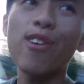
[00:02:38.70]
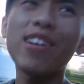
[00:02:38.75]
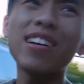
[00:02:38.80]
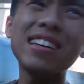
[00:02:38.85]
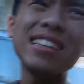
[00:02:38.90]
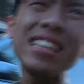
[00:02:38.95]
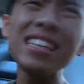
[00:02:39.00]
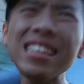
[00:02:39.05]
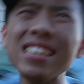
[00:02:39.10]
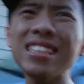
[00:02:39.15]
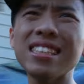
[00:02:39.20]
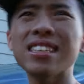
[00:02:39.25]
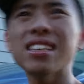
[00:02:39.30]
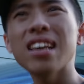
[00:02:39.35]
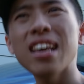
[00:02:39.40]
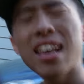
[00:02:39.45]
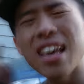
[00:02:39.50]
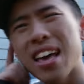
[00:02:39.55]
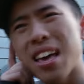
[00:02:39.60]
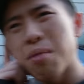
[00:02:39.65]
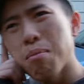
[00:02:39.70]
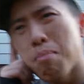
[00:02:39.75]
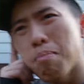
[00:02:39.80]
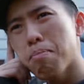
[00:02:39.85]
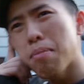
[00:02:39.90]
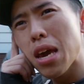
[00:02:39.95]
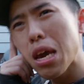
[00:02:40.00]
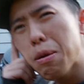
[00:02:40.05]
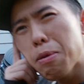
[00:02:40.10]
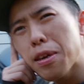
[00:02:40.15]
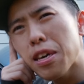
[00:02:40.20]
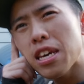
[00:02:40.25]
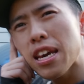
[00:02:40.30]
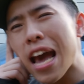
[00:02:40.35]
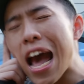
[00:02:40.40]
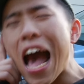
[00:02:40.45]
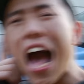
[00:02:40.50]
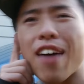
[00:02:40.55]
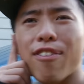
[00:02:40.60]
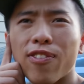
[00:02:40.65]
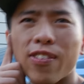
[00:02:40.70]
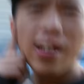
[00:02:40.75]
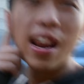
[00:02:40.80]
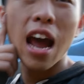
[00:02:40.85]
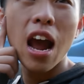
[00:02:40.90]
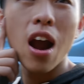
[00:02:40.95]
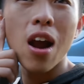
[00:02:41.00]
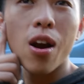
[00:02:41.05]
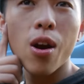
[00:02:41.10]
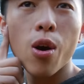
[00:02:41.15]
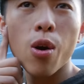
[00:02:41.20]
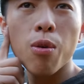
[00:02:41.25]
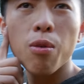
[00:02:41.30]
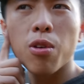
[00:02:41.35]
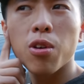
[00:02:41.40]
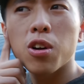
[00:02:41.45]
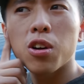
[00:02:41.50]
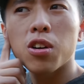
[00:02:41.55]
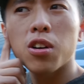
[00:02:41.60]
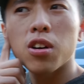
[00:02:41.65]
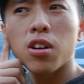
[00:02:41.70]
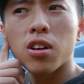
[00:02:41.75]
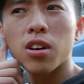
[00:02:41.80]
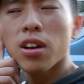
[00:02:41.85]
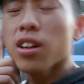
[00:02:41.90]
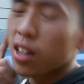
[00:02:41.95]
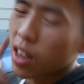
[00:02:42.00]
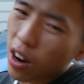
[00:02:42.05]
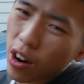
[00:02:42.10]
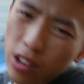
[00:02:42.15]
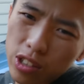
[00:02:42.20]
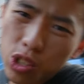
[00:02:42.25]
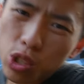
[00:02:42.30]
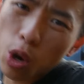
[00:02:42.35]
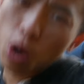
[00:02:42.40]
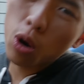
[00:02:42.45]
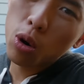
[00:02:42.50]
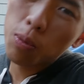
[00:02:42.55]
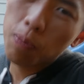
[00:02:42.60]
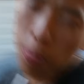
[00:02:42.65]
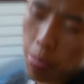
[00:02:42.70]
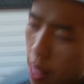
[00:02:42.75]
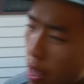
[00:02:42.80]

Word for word: for at least maybe half an hour or so